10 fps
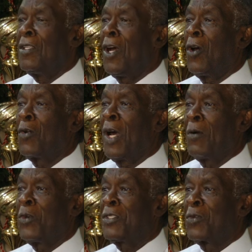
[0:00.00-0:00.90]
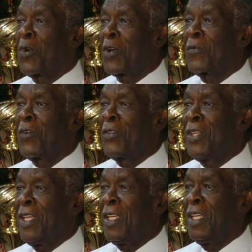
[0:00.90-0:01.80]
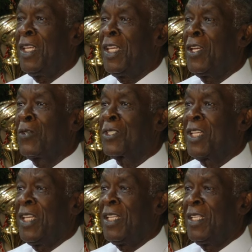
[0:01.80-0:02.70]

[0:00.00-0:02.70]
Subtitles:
No, I went to work for the EEOC.